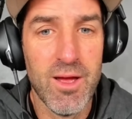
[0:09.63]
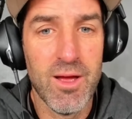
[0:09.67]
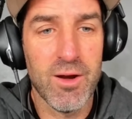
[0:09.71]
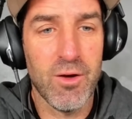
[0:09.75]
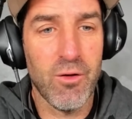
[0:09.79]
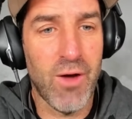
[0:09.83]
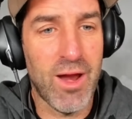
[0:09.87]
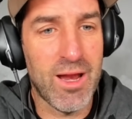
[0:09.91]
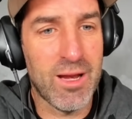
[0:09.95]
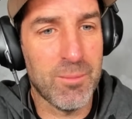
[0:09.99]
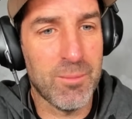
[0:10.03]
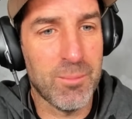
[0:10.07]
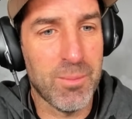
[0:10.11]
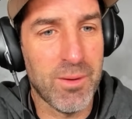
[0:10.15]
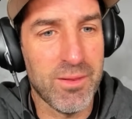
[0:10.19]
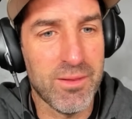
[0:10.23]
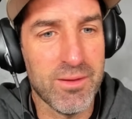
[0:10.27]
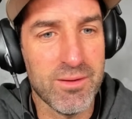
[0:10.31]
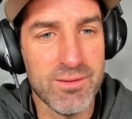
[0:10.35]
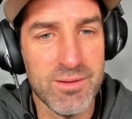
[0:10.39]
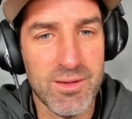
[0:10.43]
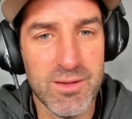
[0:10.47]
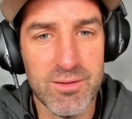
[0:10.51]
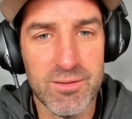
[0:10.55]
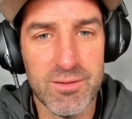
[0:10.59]
Crank
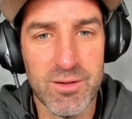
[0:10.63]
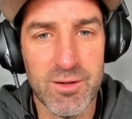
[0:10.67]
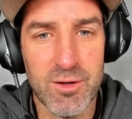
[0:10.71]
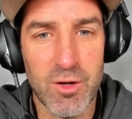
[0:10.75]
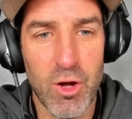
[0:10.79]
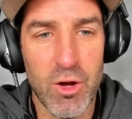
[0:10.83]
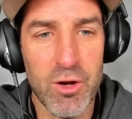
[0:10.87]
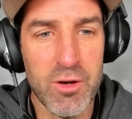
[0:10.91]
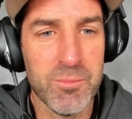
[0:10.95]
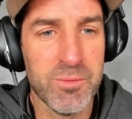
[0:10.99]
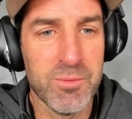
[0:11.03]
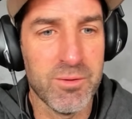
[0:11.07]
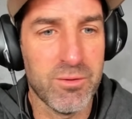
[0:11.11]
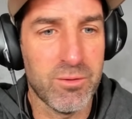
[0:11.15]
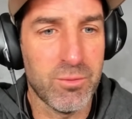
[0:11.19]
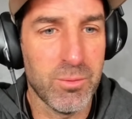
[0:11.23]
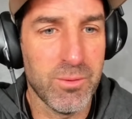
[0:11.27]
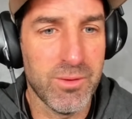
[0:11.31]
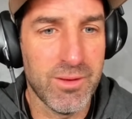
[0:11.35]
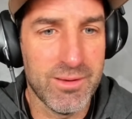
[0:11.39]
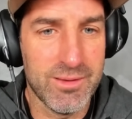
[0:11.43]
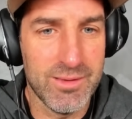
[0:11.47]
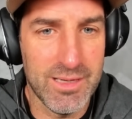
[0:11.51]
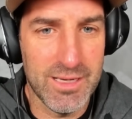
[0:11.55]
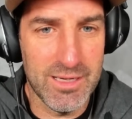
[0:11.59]
Brothers is synonymous with
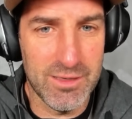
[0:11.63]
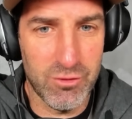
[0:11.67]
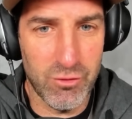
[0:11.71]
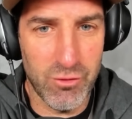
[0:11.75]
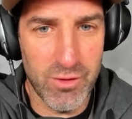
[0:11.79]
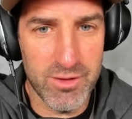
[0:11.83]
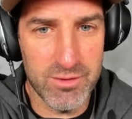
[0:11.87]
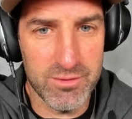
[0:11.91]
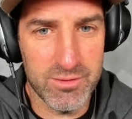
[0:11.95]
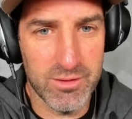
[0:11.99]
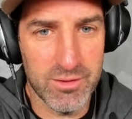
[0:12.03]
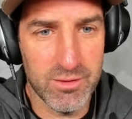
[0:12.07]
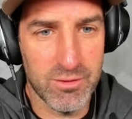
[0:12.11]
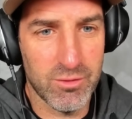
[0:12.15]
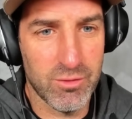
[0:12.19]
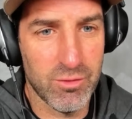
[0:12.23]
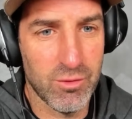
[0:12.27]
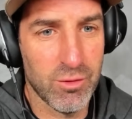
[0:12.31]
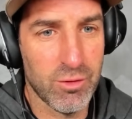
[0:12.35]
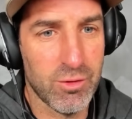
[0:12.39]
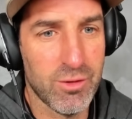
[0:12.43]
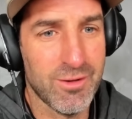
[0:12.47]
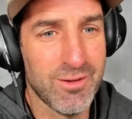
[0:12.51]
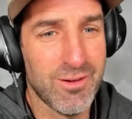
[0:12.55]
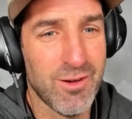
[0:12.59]
the DH racing
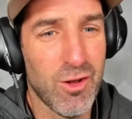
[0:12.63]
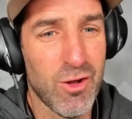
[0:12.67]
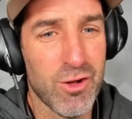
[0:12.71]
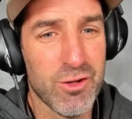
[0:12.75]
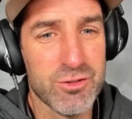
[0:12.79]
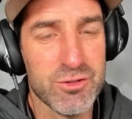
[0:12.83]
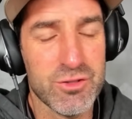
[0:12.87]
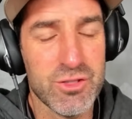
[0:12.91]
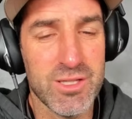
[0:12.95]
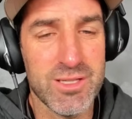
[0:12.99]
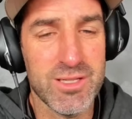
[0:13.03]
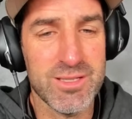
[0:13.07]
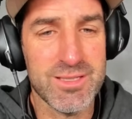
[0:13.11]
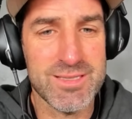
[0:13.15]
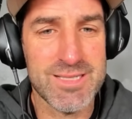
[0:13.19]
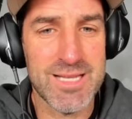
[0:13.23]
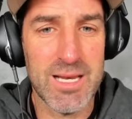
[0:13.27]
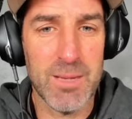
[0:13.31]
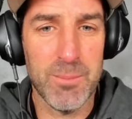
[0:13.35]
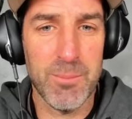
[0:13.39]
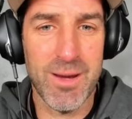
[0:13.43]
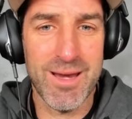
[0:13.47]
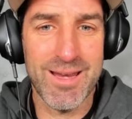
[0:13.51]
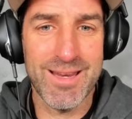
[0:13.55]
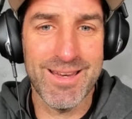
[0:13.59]
circuit, last year
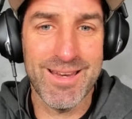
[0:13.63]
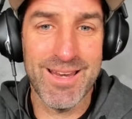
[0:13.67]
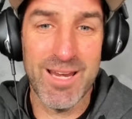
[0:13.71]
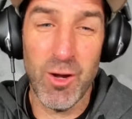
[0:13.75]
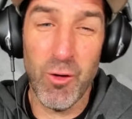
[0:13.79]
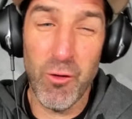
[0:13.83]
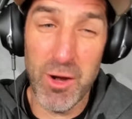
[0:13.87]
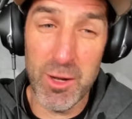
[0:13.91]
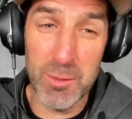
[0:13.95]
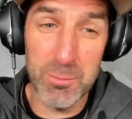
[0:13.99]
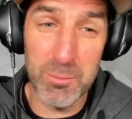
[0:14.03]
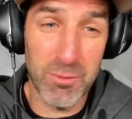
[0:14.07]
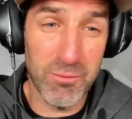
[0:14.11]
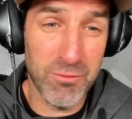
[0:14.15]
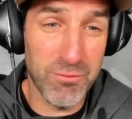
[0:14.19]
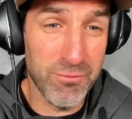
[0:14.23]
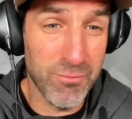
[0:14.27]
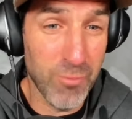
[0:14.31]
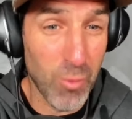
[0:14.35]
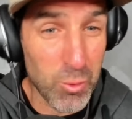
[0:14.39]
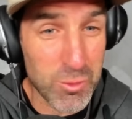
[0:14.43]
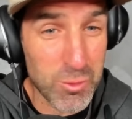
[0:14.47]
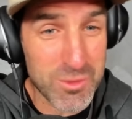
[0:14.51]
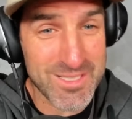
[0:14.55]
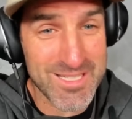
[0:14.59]
celebrating an incredible
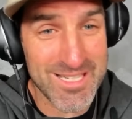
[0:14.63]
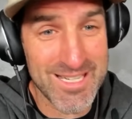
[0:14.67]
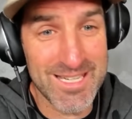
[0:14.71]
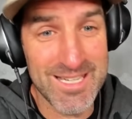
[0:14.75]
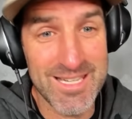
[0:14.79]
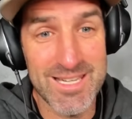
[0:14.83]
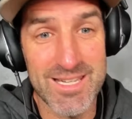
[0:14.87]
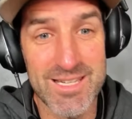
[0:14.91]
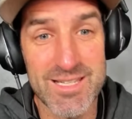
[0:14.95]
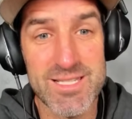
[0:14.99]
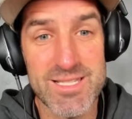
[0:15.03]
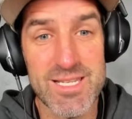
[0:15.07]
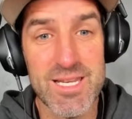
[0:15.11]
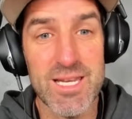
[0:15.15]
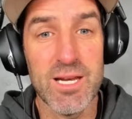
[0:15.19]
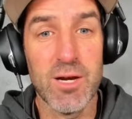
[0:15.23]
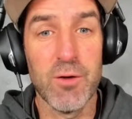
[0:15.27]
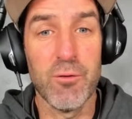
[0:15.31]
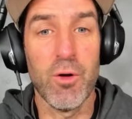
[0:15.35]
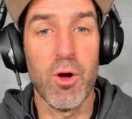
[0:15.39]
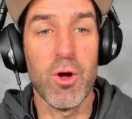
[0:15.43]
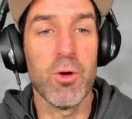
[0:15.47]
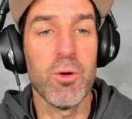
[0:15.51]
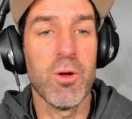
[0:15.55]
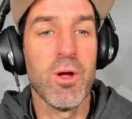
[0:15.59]
14 years in a
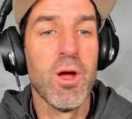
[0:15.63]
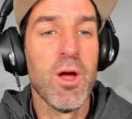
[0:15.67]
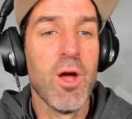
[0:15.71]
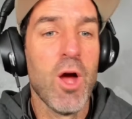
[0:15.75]
row